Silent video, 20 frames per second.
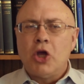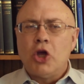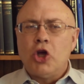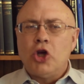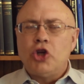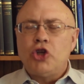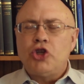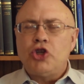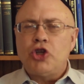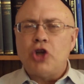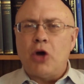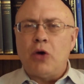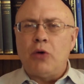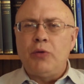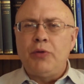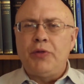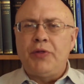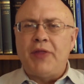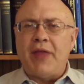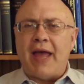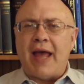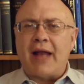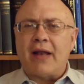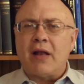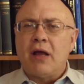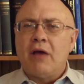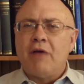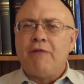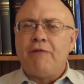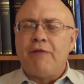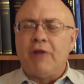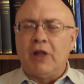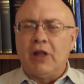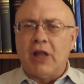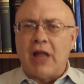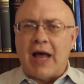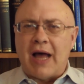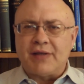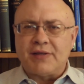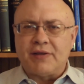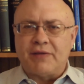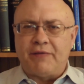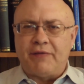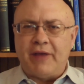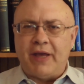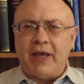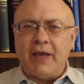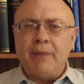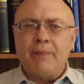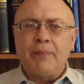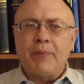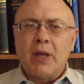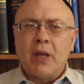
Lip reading: showed that philosophy